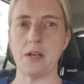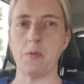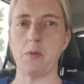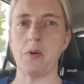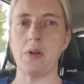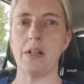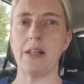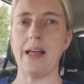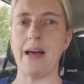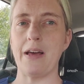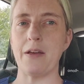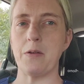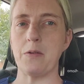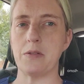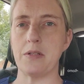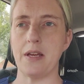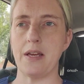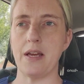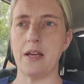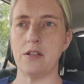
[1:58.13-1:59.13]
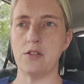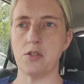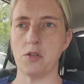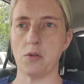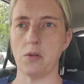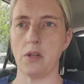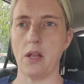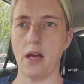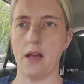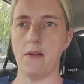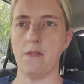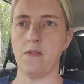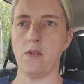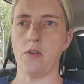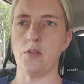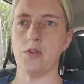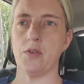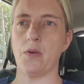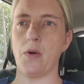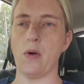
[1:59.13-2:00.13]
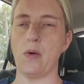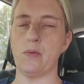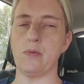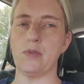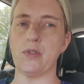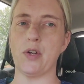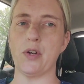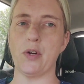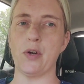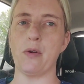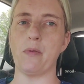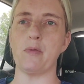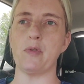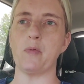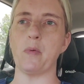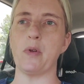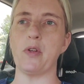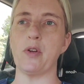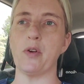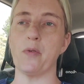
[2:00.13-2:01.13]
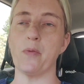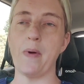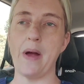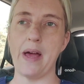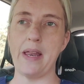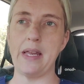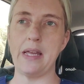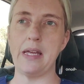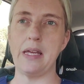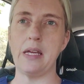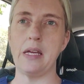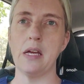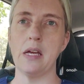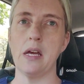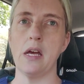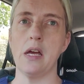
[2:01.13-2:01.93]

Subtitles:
that would allow you to end your life on your own terms when you're ready,